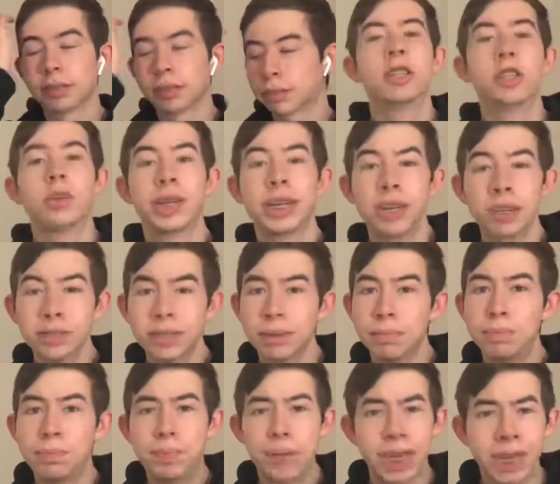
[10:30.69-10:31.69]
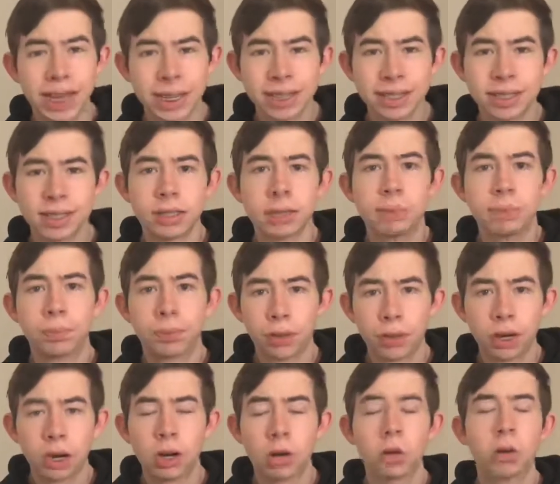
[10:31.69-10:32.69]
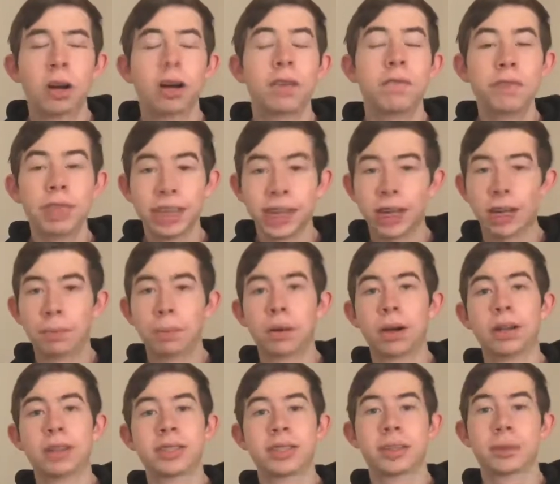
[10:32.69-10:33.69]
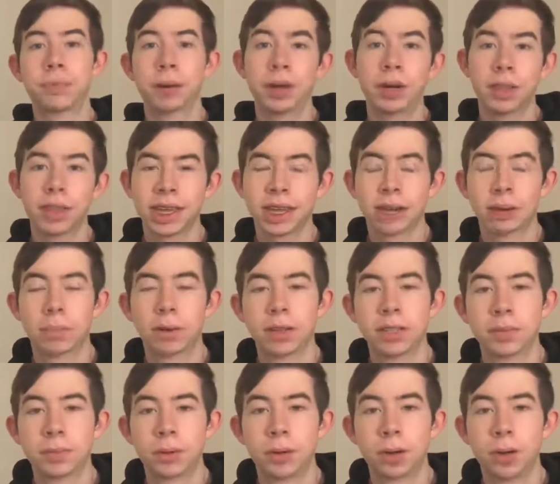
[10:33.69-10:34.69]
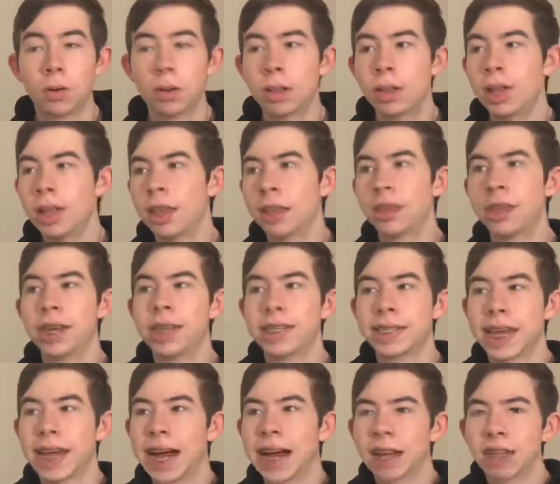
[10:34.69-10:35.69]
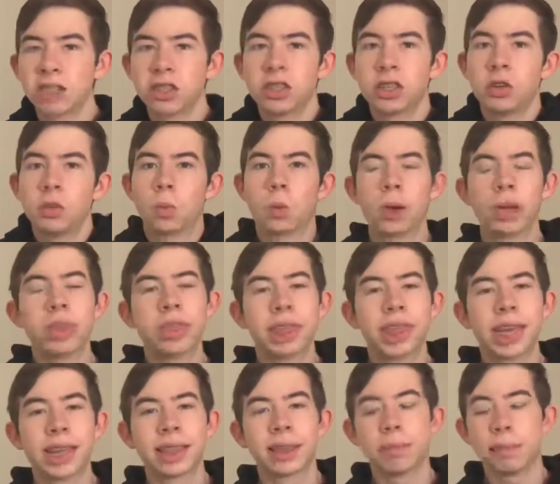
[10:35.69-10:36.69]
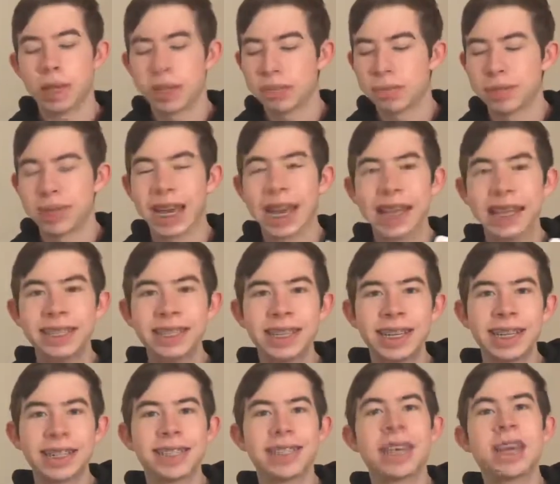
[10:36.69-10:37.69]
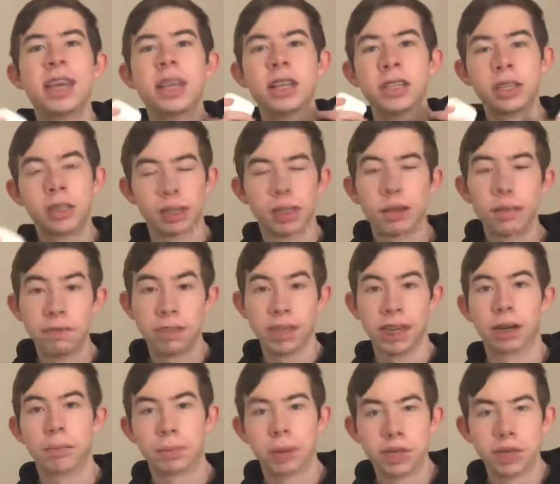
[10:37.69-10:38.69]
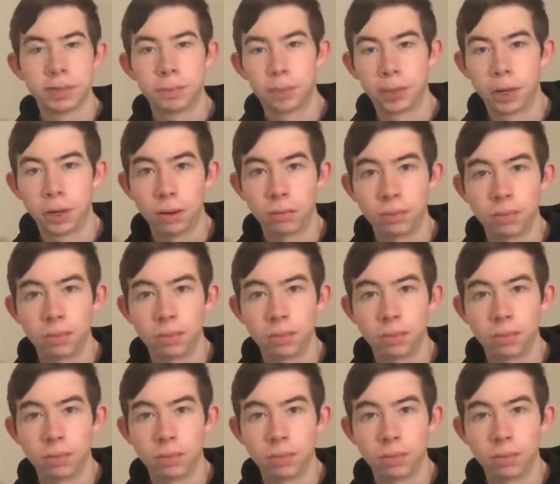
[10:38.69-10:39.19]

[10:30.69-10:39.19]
So here's the biggest pro of the AirPods compared to the AirPods Pro that is actually one thing that makes me hesitant to love the AirPods Pro: